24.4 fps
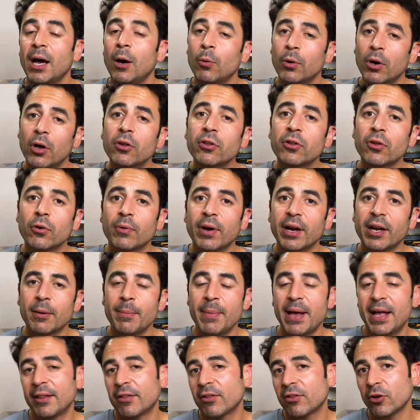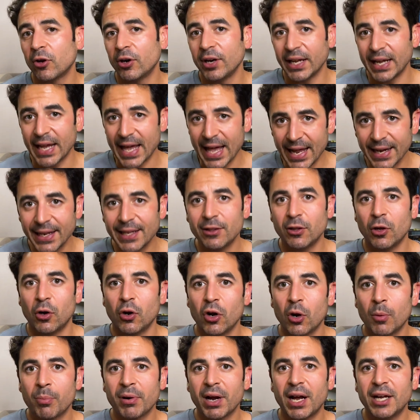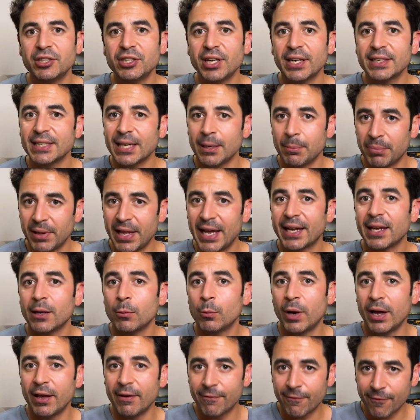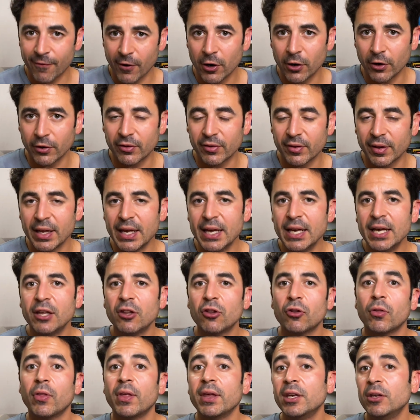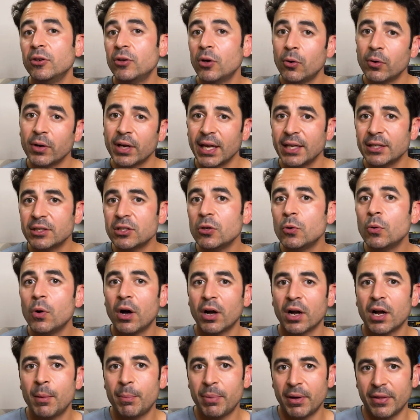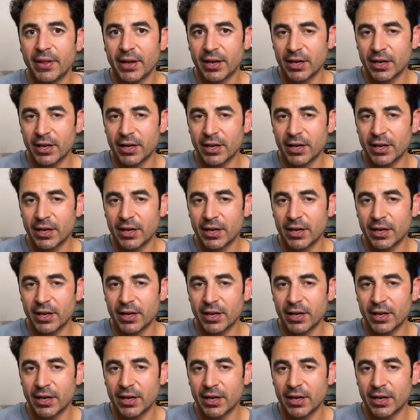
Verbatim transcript: I would also recommend starting any logo project in black and white first so that you don't get too hung up on the